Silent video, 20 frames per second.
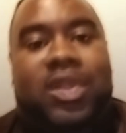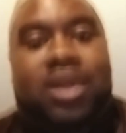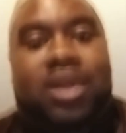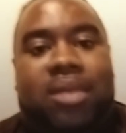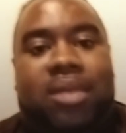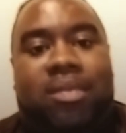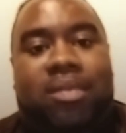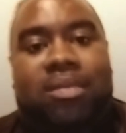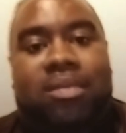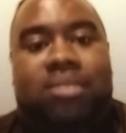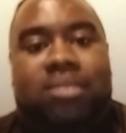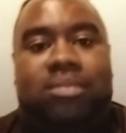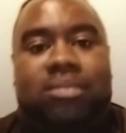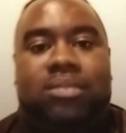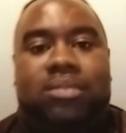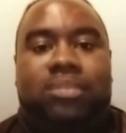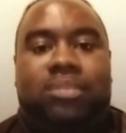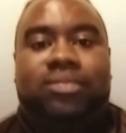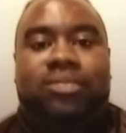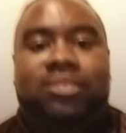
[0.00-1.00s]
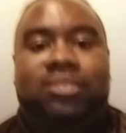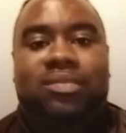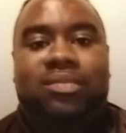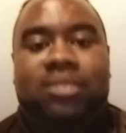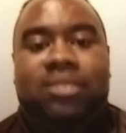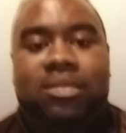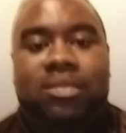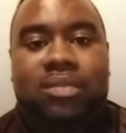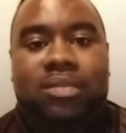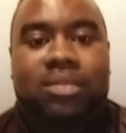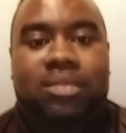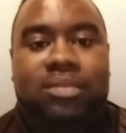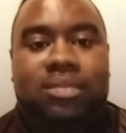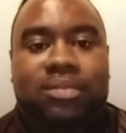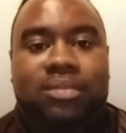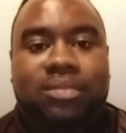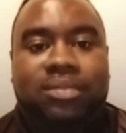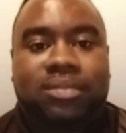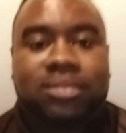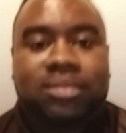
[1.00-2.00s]

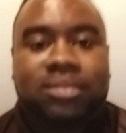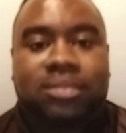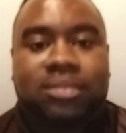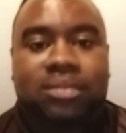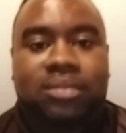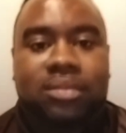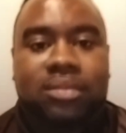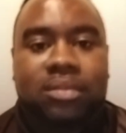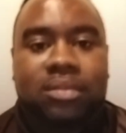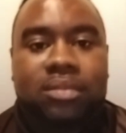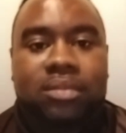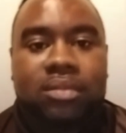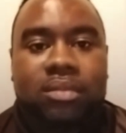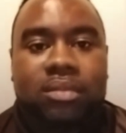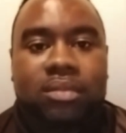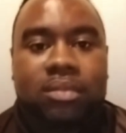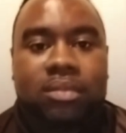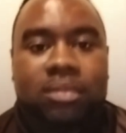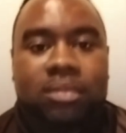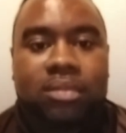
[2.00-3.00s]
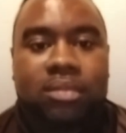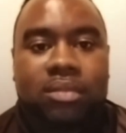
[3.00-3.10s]
The person shown says nothing.